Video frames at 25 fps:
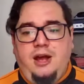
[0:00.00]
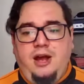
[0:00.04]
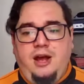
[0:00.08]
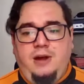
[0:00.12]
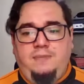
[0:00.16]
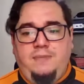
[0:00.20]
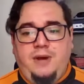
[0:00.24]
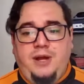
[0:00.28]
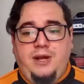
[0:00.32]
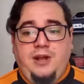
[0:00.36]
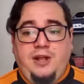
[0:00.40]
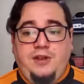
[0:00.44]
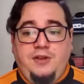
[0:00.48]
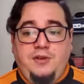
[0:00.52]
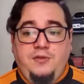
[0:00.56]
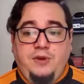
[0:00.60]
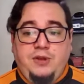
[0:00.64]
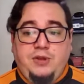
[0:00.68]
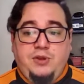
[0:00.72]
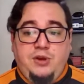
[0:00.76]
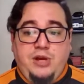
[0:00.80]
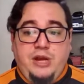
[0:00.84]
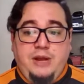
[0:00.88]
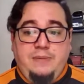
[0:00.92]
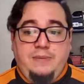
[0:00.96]
Another
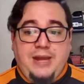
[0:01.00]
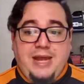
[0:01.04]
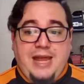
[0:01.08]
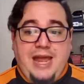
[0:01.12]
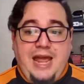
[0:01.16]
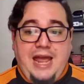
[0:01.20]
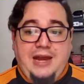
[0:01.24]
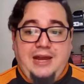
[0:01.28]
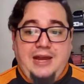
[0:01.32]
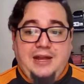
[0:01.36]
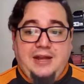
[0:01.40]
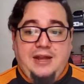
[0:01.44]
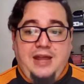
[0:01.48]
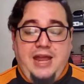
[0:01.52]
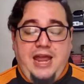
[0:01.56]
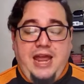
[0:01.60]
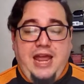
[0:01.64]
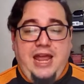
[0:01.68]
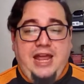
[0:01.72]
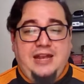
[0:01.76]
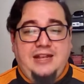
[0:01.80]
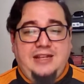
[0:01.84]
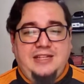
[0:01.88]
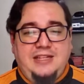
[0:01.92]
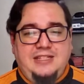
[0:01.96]
returning mechanic,
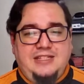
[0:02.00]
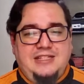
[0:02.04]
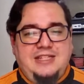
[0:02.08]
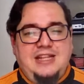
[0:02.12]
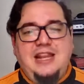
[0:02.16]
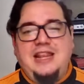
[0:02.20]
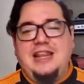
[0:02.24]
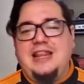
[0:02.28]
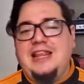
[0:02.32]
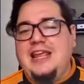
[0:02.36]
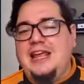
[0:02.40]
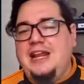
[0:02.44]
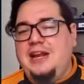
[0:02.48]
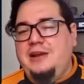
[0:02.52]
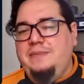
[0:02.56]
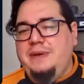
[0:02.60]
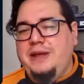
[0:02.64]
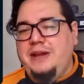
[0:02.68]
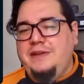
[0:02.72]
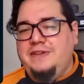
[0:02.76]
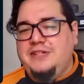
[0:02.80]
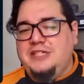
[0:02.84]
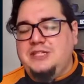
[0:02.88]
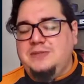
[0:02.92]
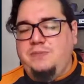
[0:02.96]
and this is a little
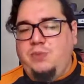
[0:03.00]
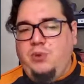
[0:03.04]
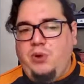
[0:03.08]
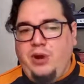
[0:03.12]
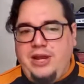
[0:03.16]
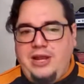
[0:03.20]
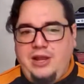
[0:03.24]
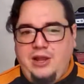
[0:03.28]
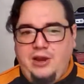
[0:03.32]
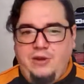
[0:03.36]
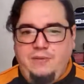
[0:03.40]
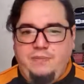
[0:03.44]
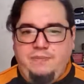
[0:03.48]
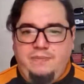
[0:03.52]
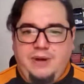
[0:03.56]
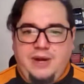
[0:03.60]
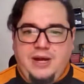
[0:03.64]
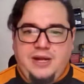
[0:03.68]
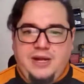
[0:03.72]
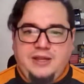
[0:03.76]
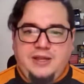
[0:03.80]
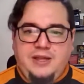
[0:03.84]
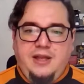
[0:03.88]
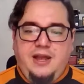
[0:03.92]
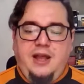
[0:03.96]
bit of a spoiler,
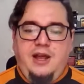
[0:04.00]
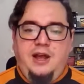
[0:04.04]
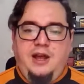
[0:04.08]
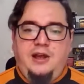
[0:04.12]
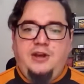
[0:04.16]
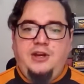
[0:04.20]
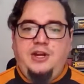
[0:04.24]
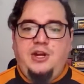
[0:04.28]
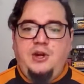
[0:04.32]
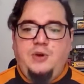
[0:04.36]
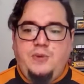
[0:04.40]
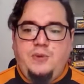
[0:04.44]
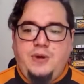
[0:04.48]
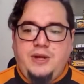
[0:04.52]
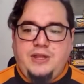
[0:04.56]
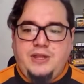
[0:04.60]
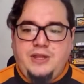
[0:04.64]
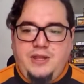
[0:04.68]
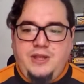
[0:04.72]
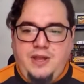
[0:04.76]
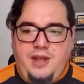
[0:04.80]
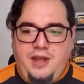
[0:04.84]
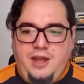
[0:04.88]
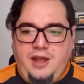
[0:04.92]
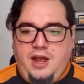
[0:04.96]
but you know
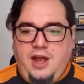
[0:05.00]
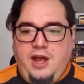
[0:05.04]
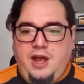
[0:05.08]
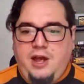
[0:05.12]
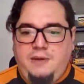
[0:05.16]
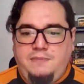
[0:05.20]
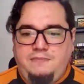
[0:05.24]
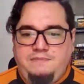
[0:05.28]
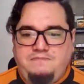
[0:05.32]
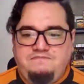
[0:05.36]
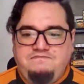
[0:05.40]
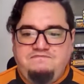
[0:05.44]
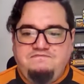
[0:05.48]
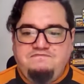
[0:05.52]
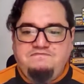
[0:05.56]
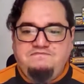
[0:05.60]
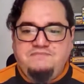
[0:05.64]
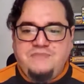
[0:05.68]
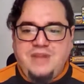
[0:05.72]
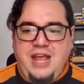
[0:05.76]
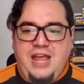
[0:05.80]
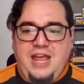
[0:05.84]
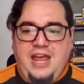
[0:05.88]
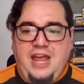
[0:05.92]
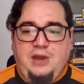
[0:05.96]
what?
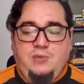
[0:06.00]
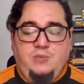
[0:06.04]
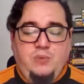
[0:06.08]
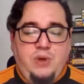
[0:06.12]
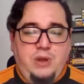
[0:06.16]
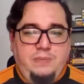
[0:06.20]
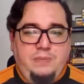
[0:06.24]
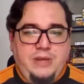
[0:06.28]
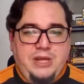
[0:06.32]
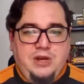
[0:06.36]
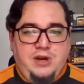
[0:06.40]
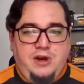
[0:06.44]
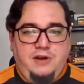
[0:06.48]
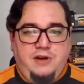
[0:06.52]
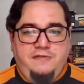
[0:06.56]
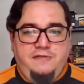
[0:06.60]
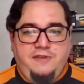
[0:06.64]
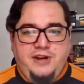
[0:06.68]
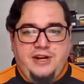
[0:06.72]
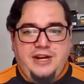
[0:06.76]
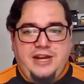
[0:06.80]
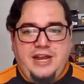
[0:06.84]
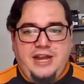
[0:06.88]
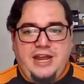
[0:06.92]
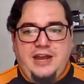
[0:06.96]
It will be
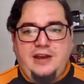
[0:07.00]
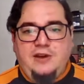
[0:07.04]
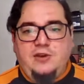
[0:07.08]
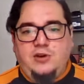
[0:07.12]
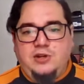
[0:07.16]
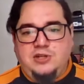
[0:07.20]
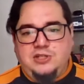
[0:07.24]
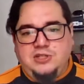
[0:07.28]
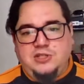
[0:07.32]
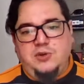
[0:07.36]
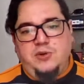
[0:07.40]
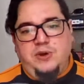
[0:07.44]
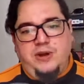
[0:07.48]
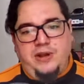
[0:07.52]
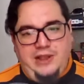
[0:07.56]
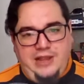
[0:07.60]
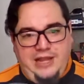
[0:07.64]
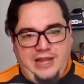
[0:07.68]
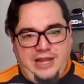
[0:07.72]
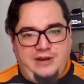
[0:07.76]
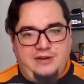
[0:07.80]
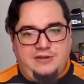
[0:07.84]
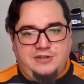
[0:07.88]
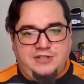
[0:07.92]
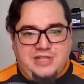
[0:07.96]
covered again also in
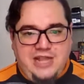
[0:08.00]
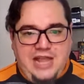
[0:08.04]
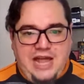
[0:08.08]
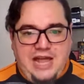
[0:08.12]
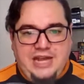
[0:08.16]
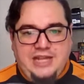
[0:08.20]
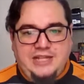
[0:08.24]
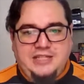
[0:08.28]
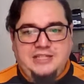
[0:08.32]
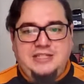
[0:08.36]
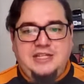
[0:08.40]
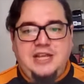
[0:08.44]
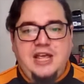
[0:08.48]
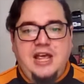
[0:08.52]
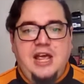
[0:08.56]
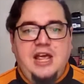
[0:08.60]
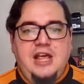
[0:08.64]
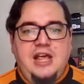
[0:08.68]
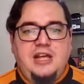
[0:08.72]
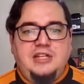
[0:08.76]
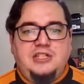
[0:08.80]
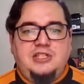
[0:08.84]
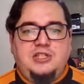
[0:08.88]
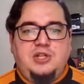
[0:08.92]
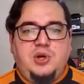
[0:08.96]
later slides.
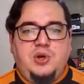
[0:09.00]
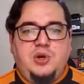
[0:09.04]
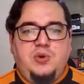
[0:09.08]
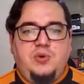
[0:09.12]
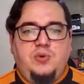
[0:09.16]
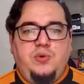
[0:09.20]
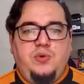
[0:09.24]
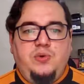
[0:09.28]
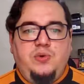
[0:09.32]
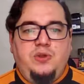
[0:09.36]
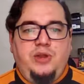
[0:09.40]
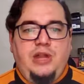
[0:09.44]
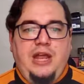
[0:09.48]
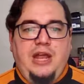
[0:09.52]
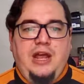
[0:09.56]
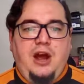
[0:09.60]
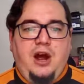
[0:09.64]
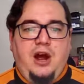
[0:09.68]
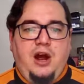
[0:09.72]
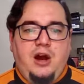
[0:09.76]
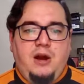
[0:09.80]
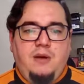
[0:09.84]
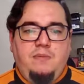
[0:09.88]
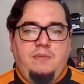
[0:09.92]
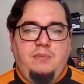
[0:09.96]
So they
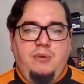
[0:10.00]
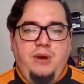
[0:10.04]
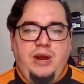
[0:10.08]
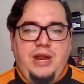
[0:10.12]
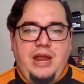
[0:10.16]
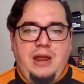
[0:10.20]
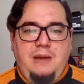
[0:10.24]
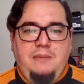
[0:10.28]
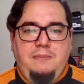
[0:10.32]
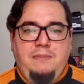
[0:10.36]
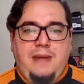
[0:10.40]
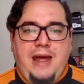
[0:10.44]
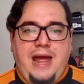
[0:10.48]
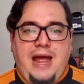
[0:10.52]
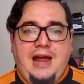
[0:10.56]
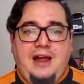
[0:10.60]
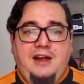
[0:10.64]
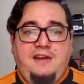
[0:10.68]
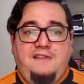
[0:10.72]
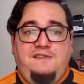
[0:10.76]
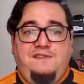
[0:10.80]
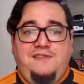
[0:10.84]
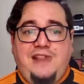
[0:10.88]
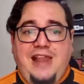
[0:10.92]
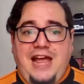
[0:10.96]
are bringing
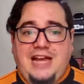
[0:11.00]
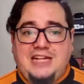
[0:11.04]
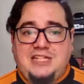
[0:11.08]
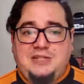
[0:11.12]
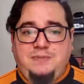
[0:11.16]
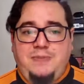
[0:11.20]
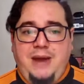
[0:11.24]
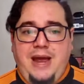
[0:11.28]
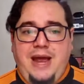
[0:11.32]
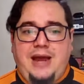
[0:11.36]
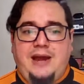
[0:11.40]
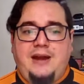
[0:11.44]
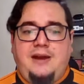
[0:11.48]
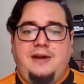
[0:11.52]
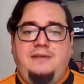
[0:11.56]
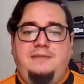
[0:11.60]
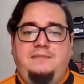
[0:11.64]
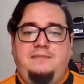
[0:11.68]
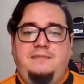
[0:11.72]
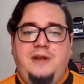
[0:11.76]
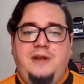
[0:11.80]
back flashback.